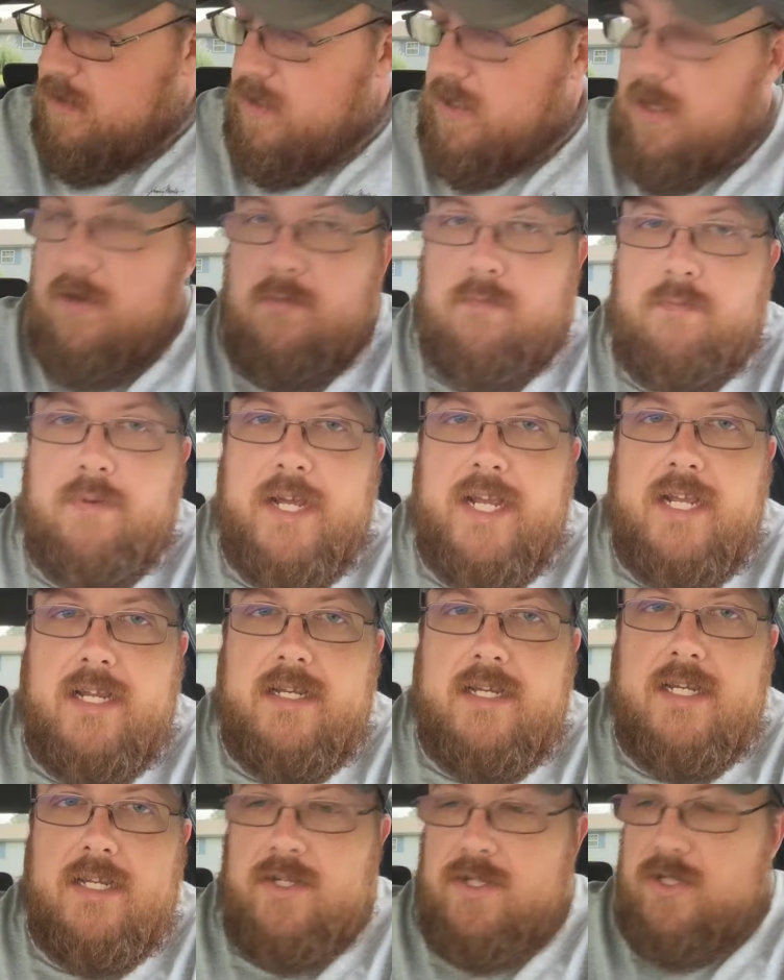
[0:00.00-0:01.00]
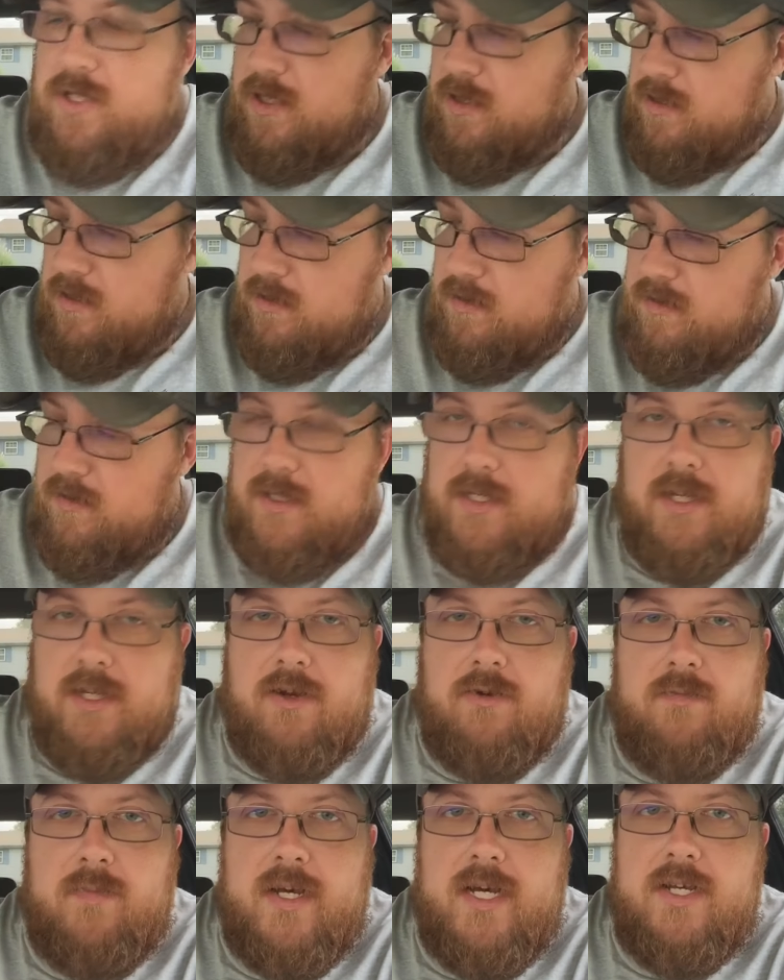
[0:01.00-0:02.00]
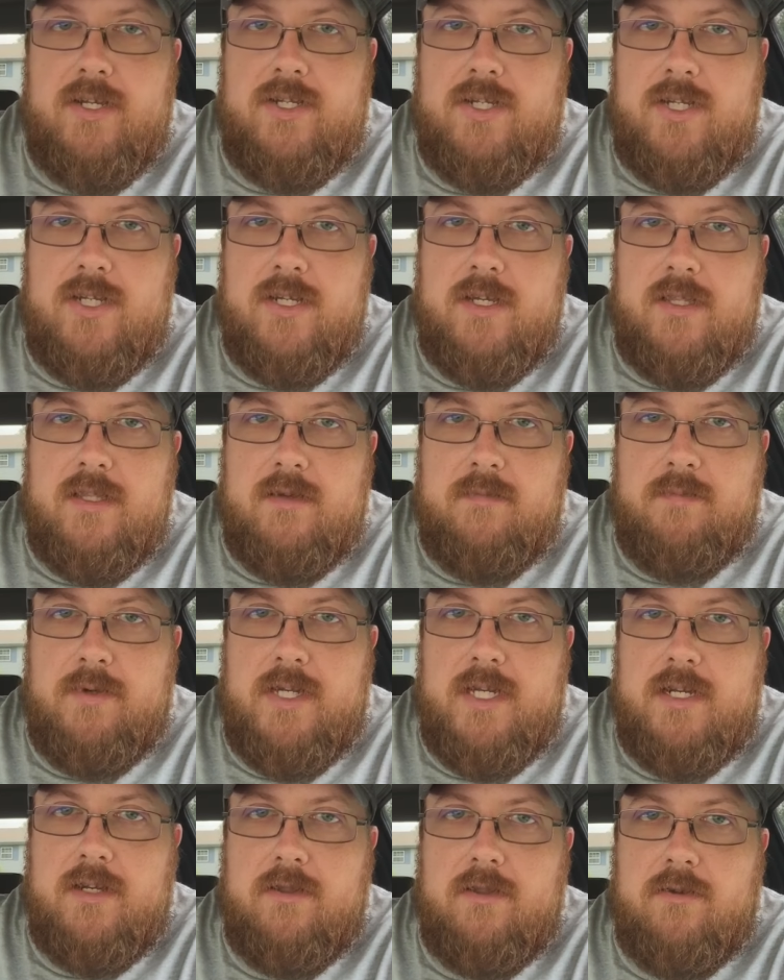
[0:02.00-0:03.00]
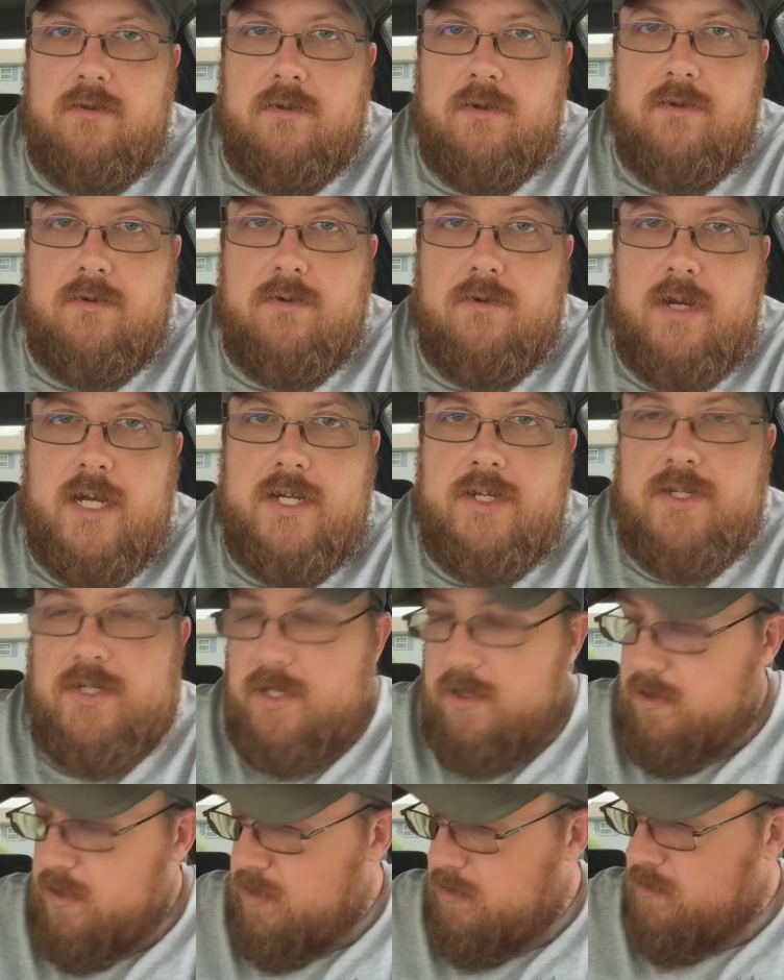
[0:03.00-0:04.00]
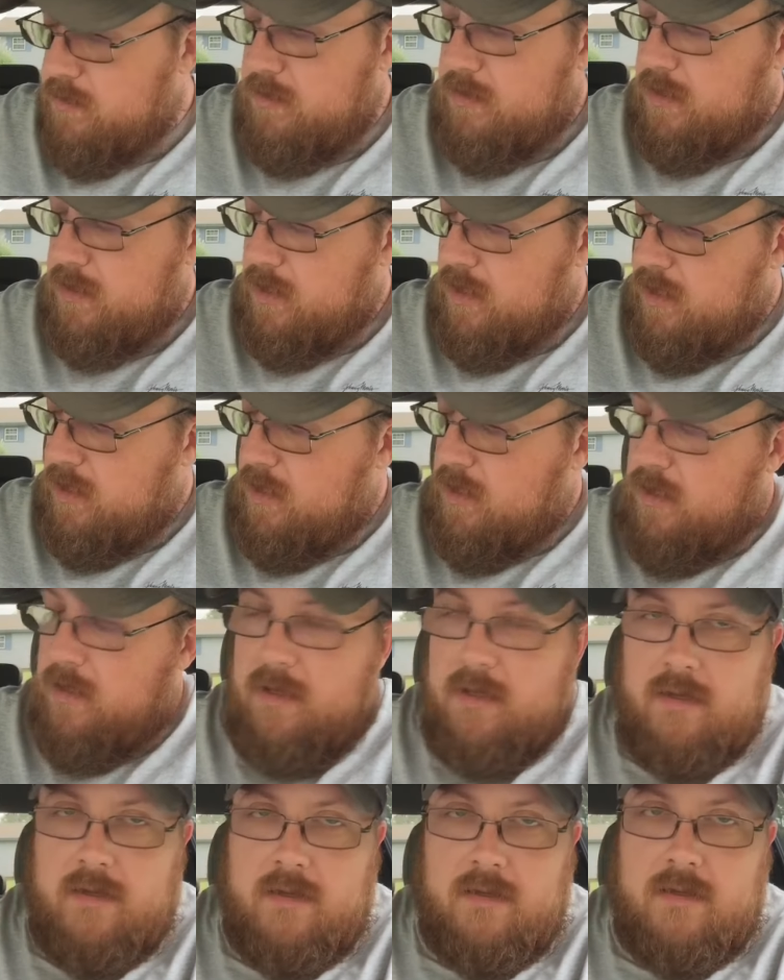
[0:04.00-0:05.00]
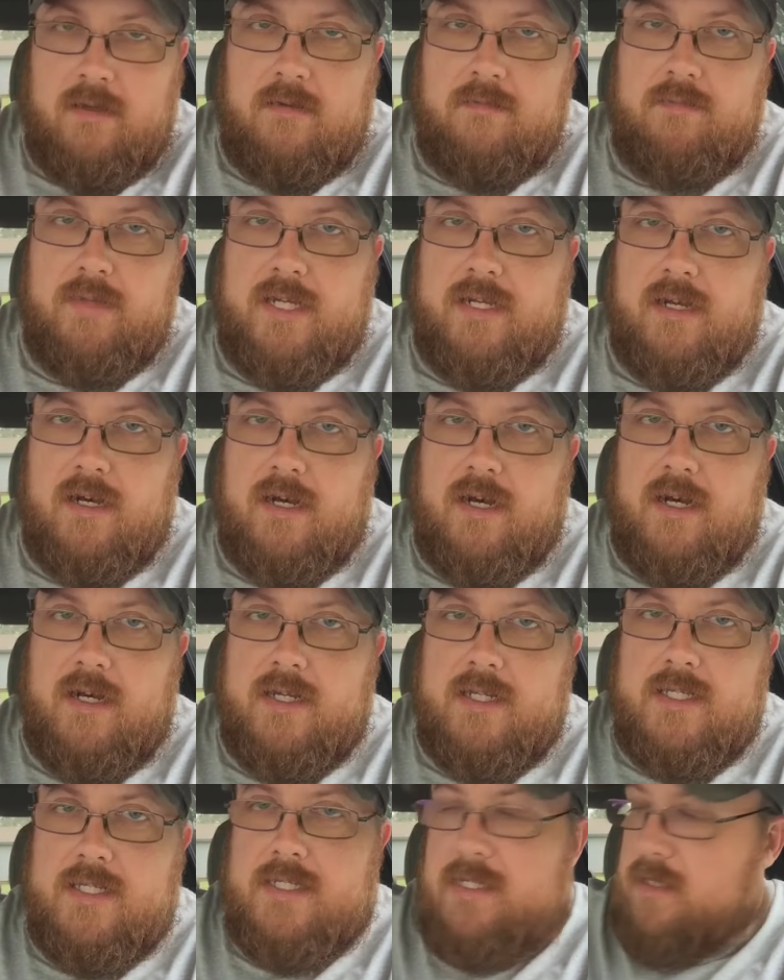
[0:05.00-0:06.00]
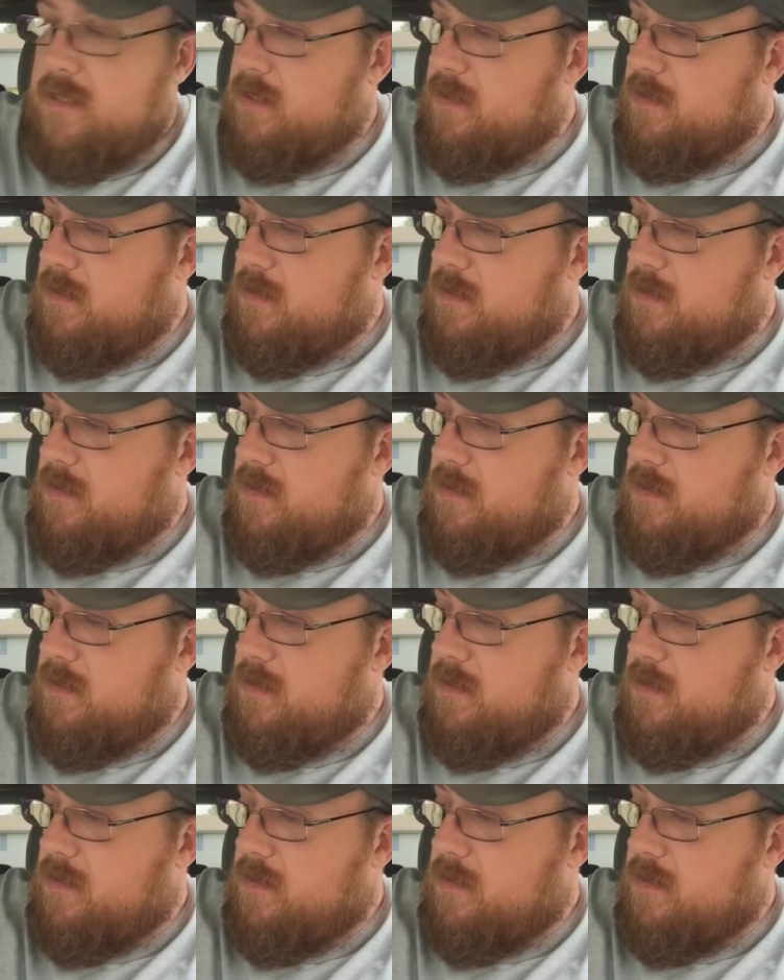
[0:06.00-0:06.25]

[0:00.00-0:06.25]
don't pay attention so much to the particular lure I show you, because